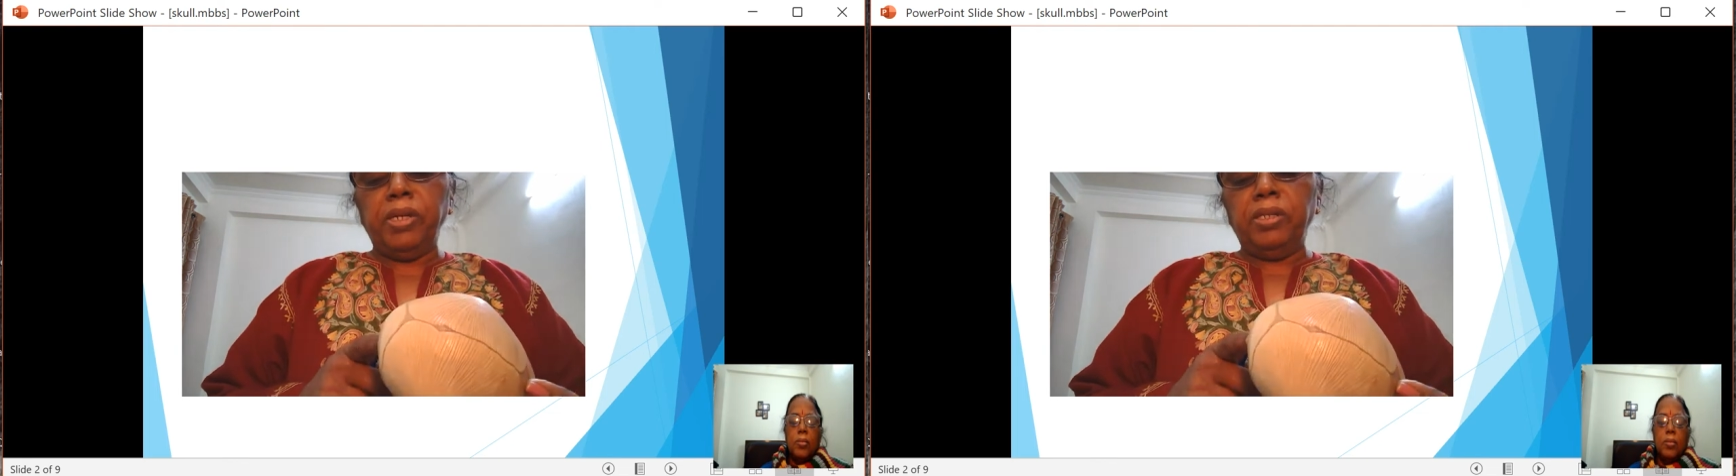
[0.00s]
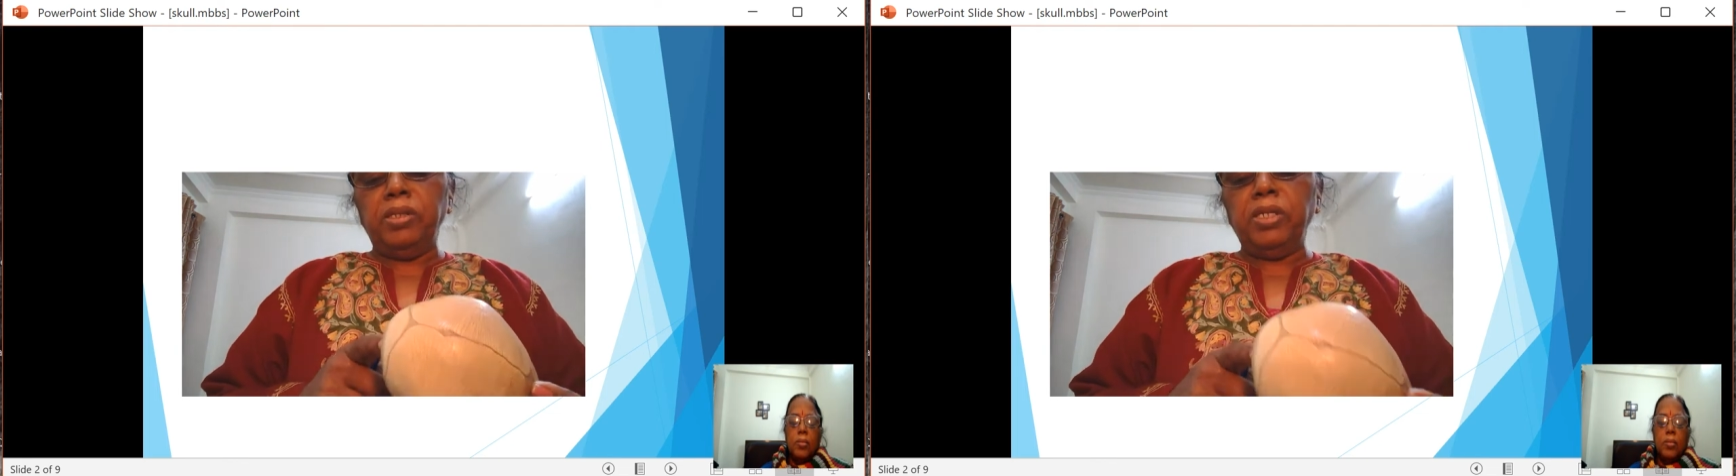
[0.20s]

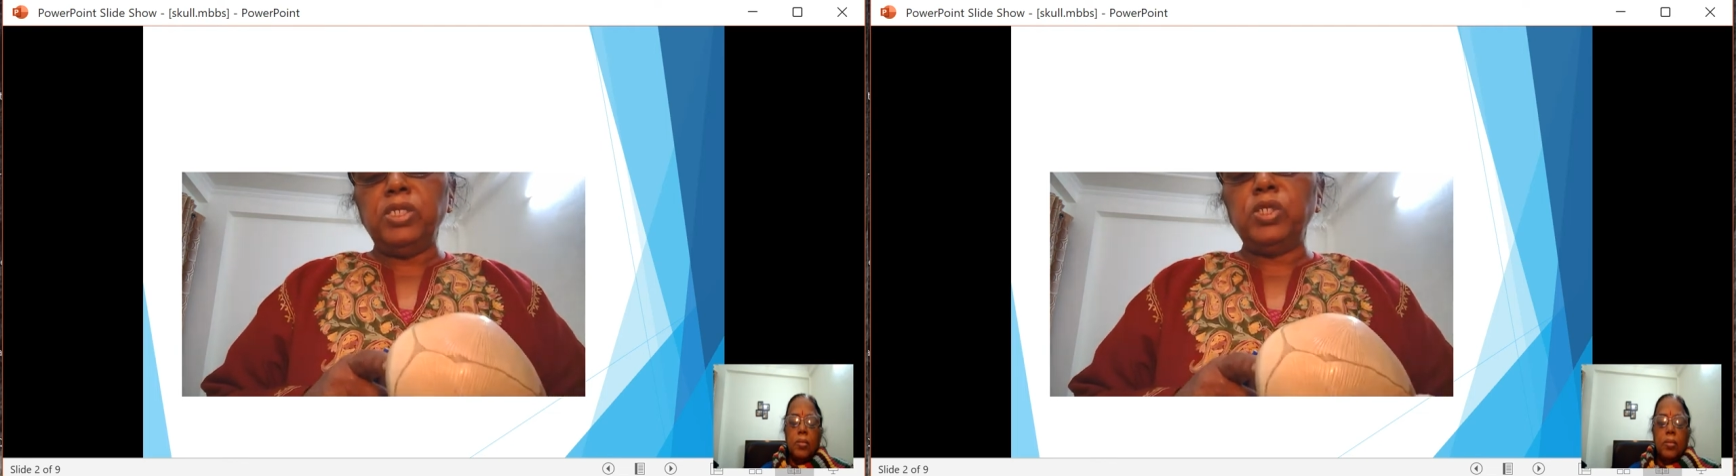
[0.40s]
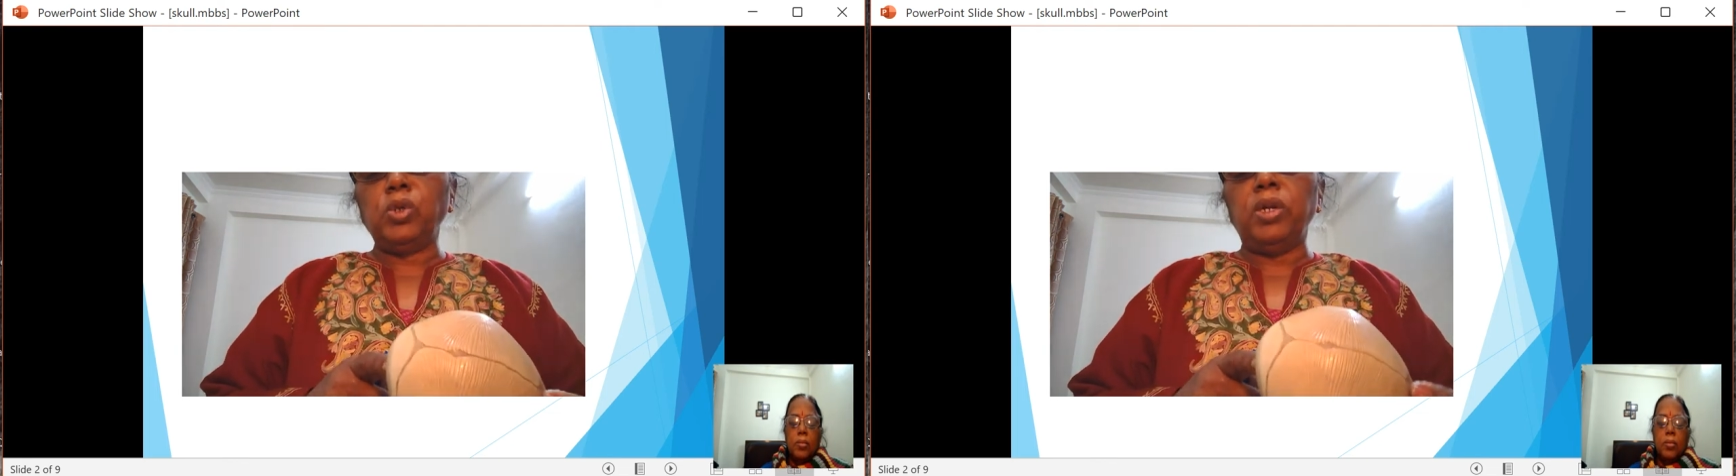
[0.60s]
this
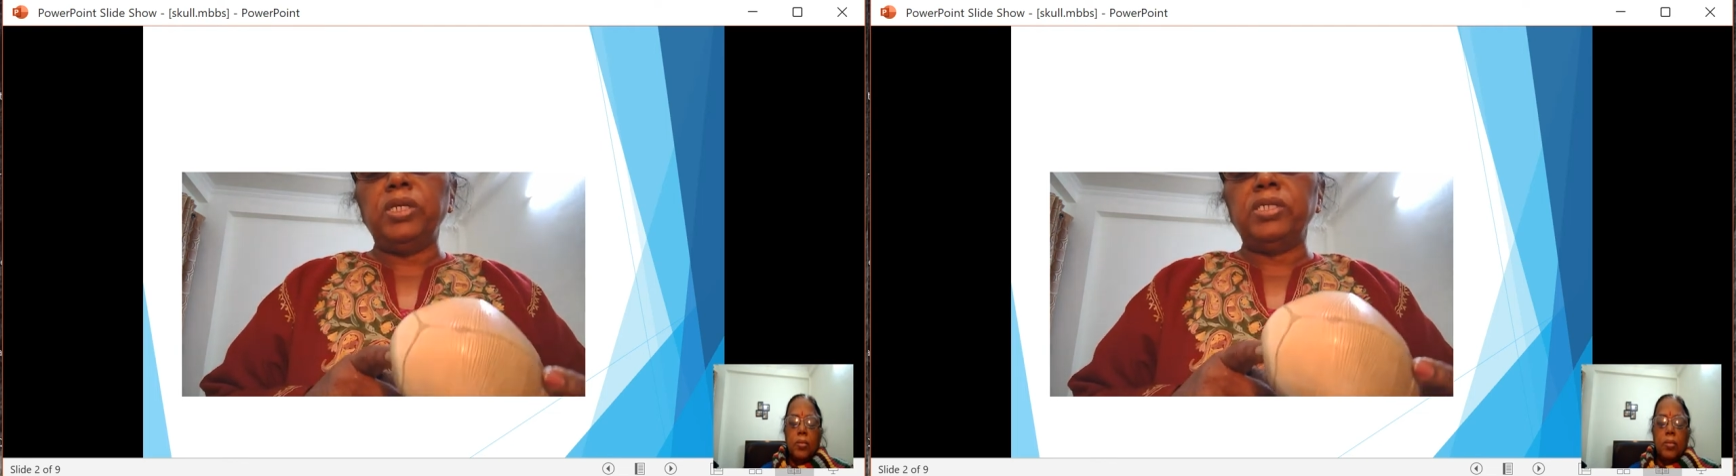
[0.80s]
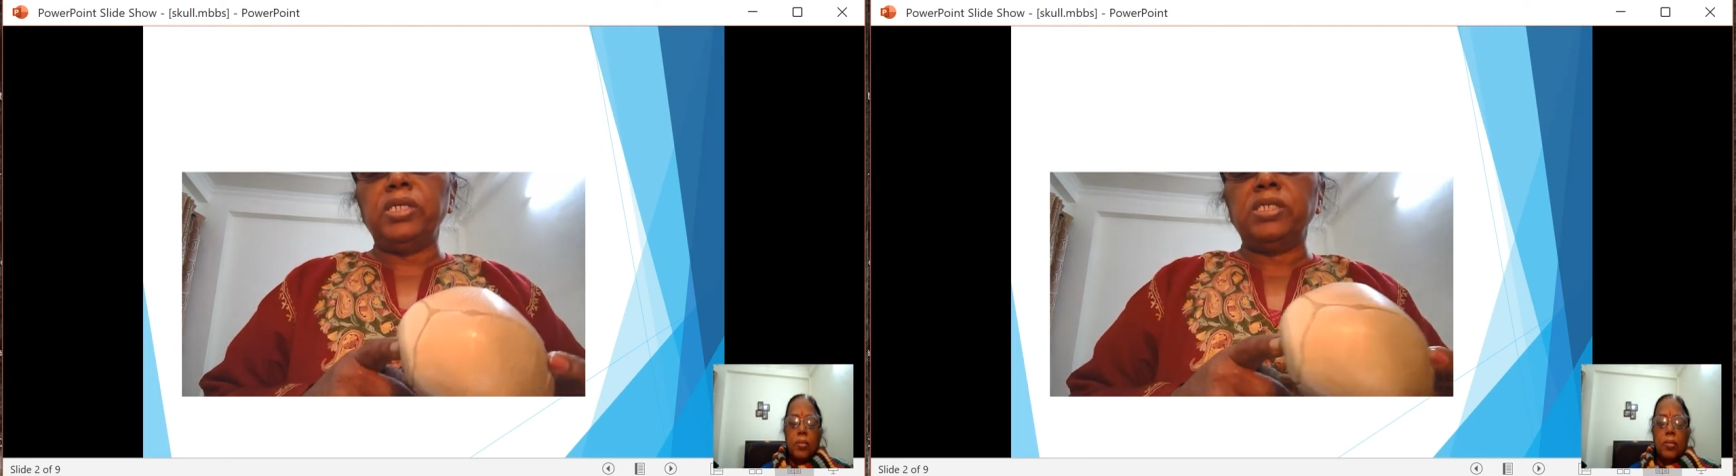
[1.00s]
is called
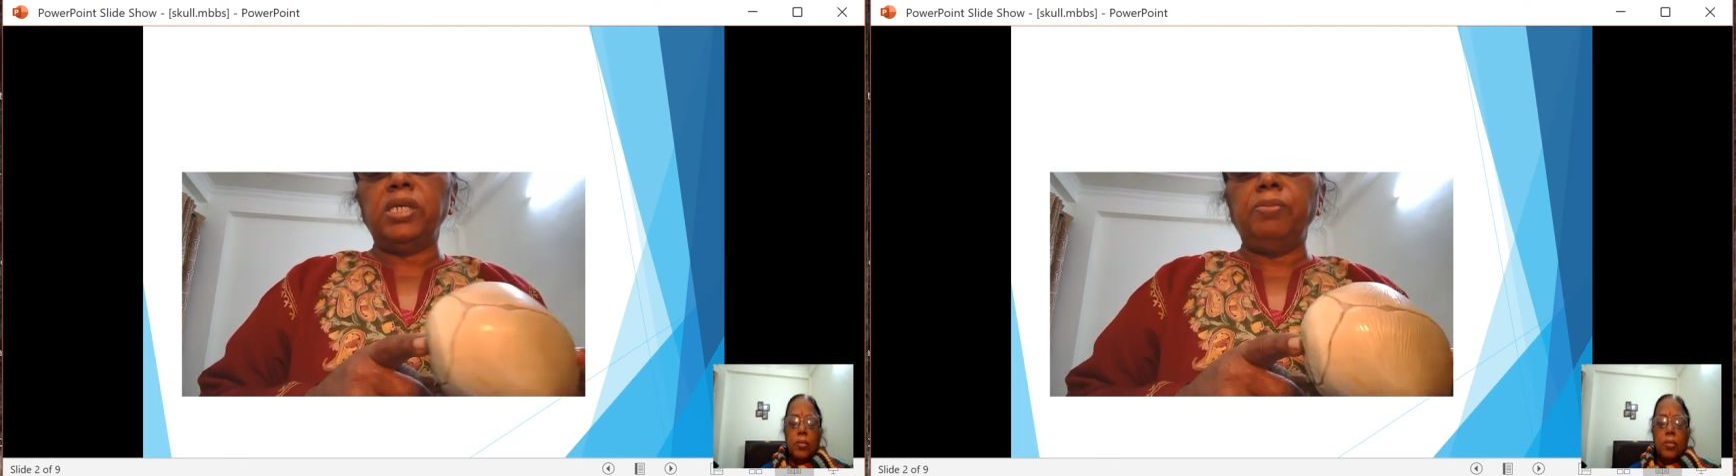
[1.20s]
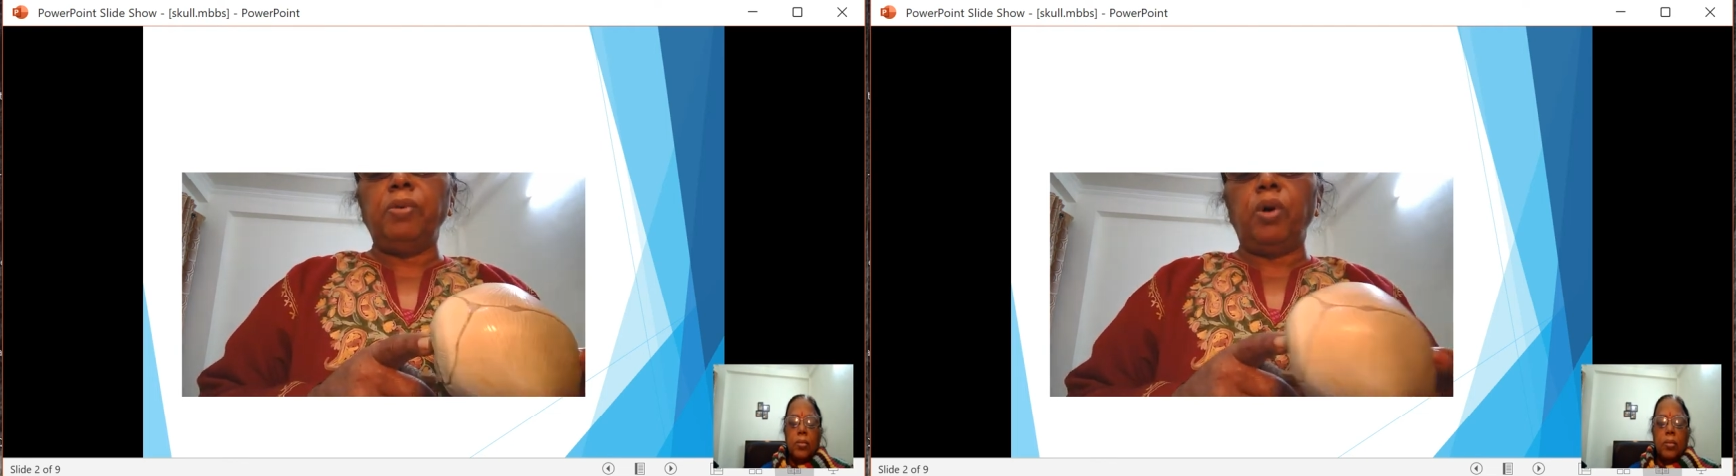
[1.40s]
as a
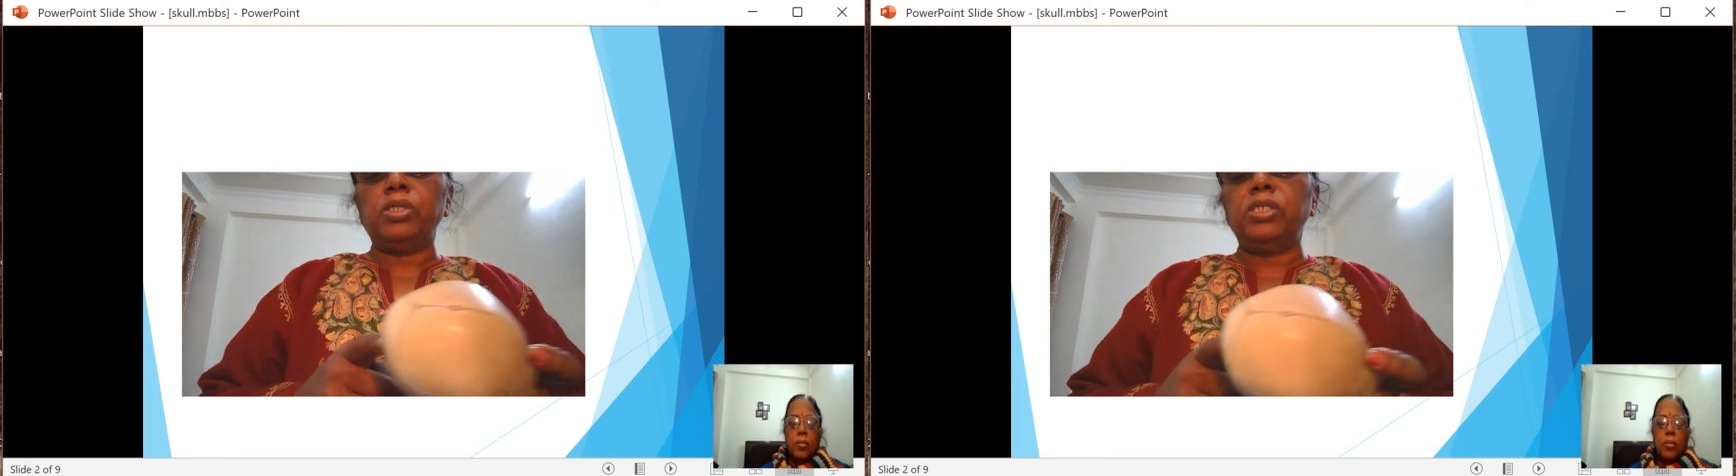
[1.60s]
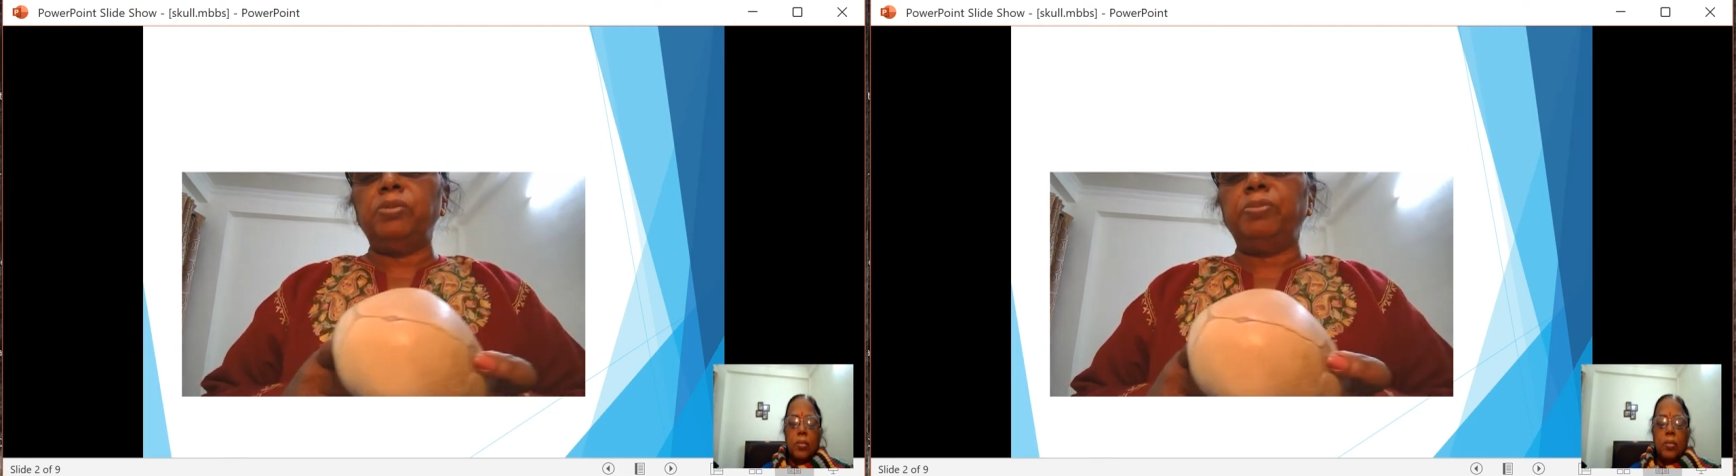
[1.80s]

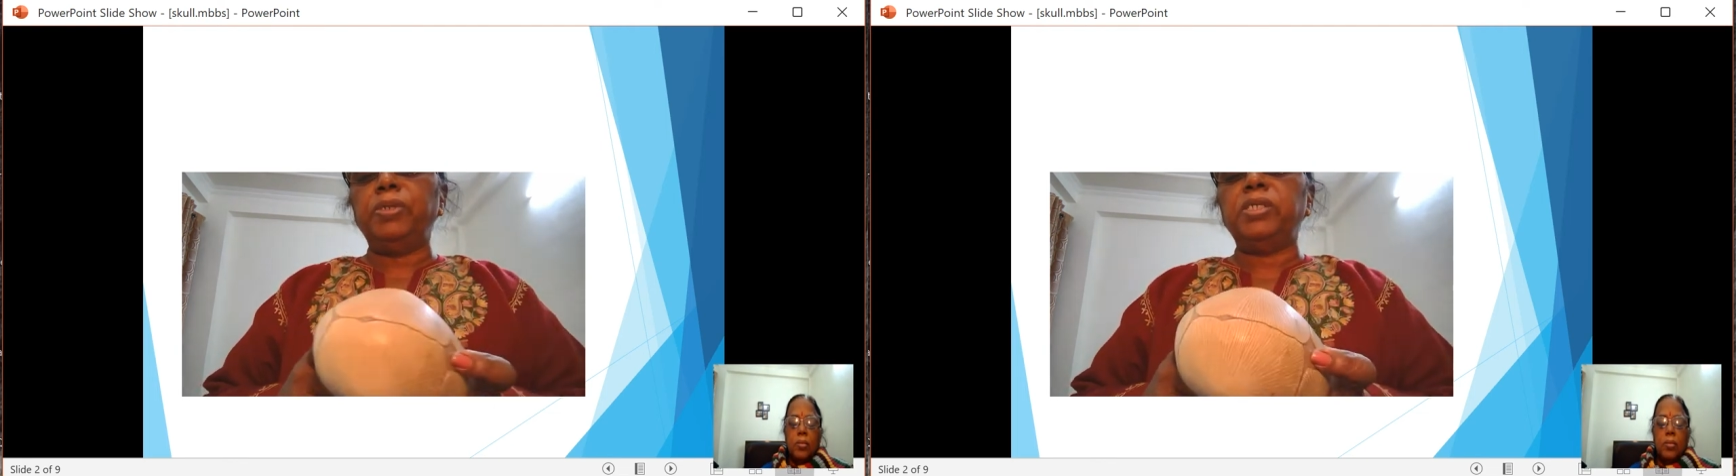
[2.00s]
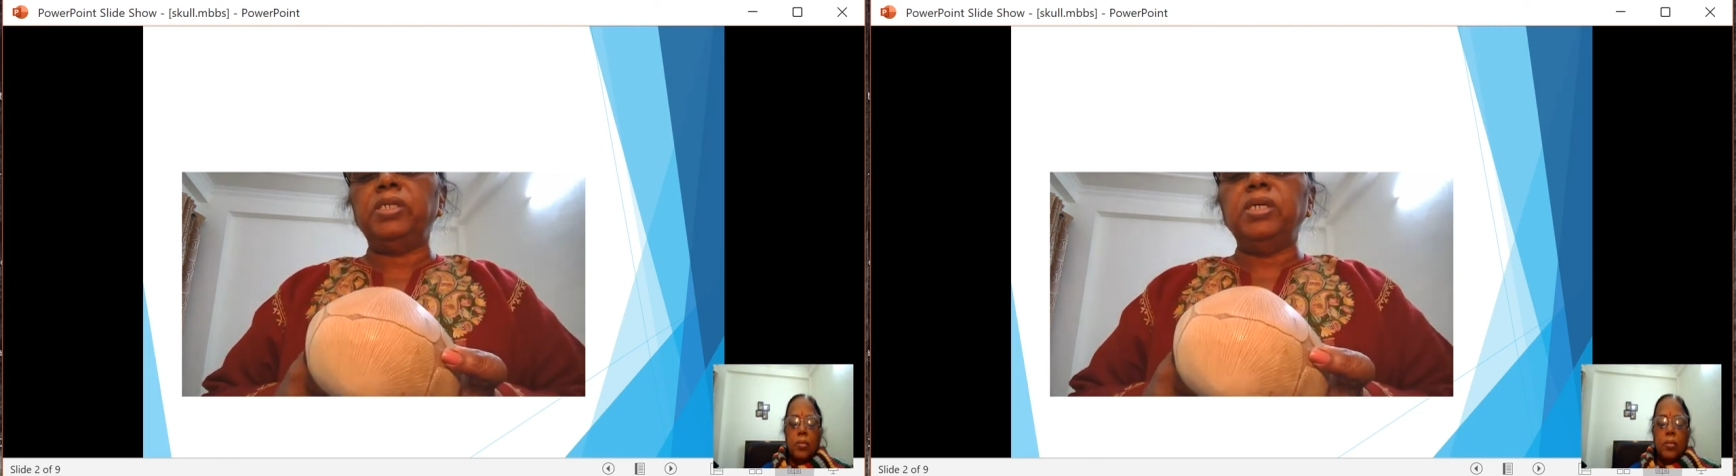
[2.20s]

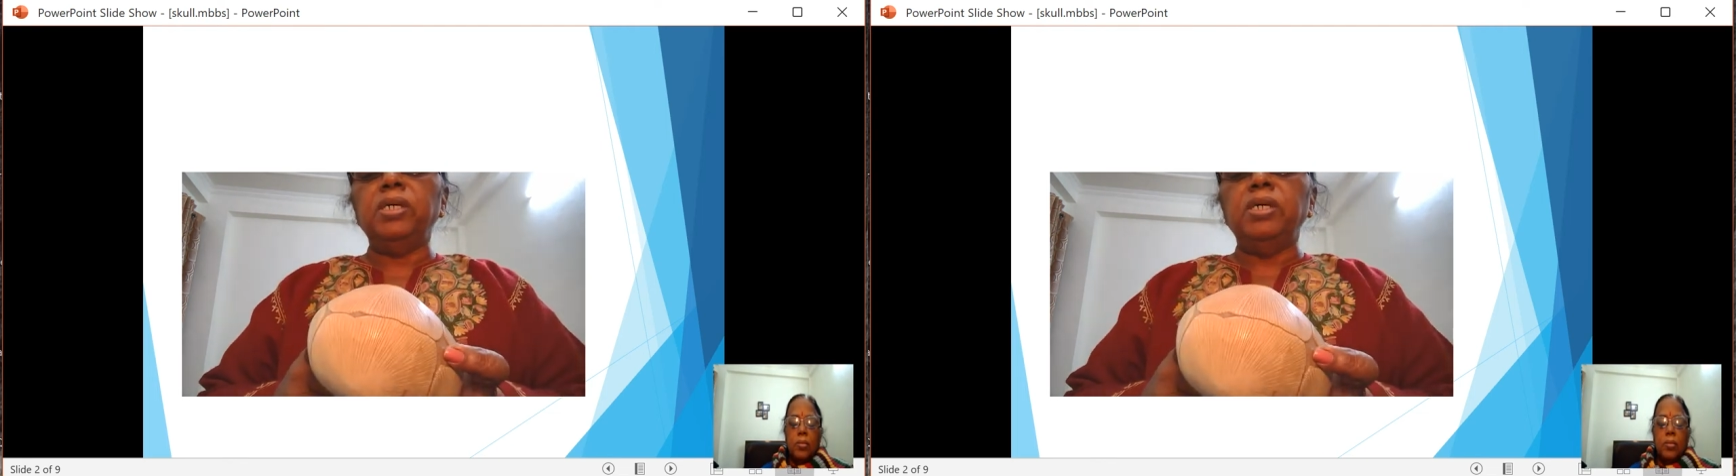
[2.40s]
suboccipit